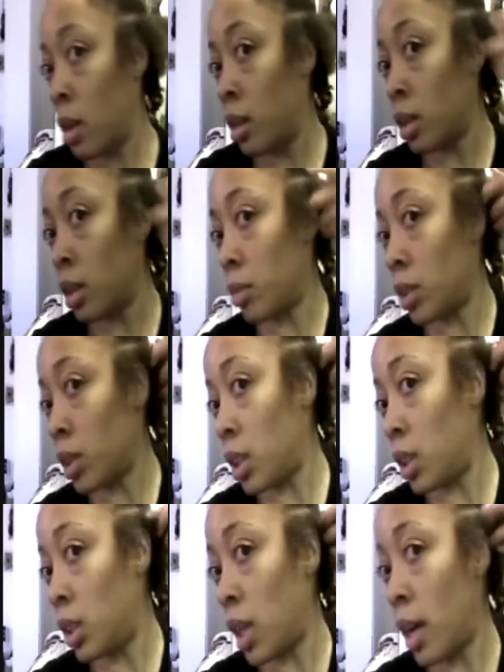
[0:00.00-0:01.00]
So I'm just
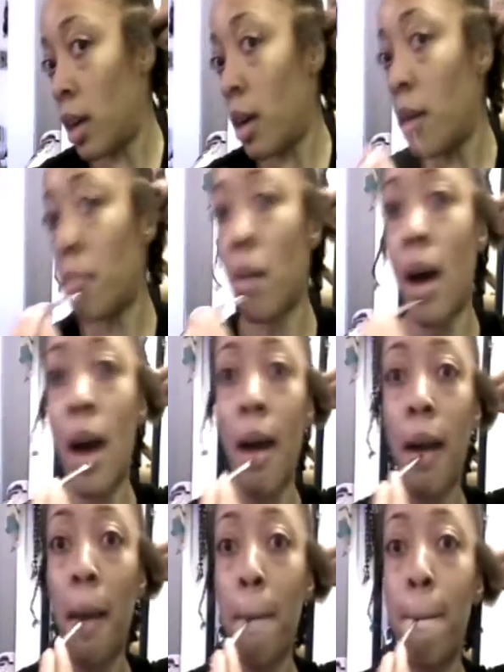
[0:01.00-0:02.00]
going to take
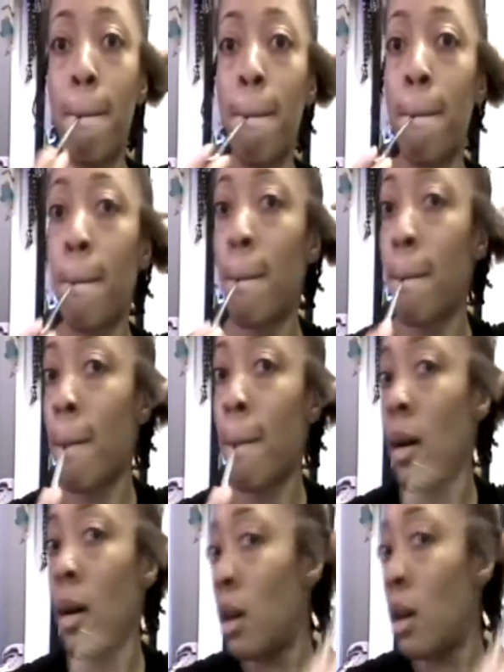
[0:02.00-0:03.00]
my
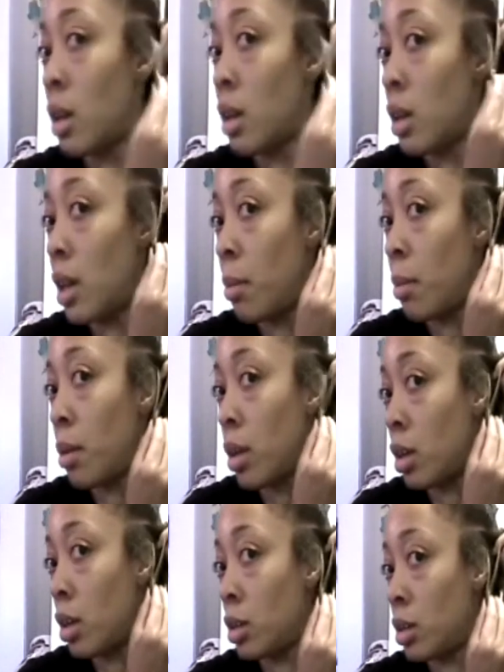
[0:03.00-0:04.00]
clip
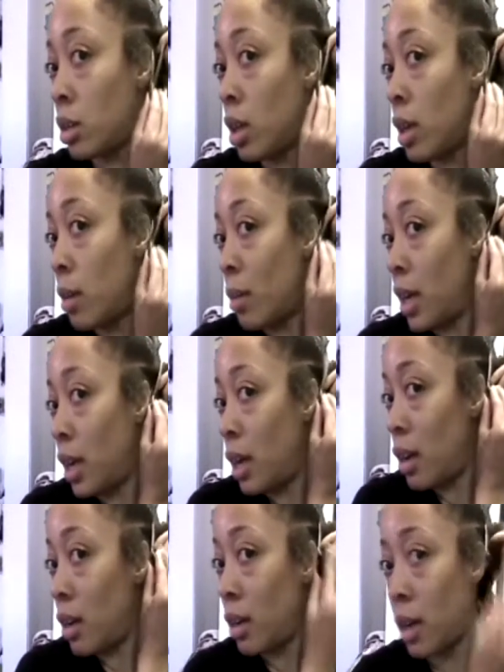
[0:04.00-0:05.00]
and just clip my
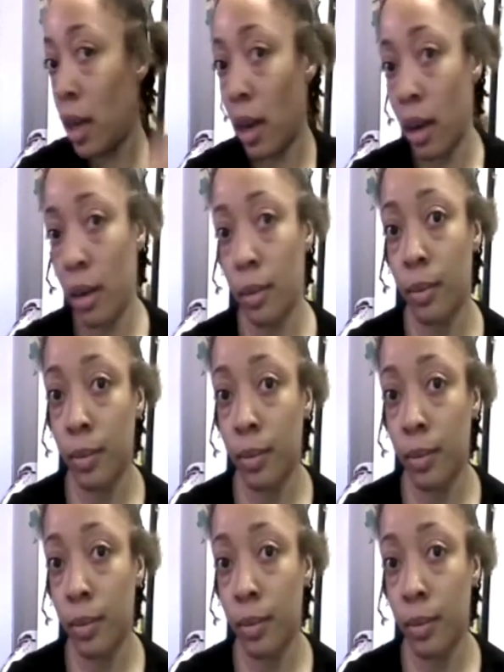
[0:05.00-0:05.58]
hair here.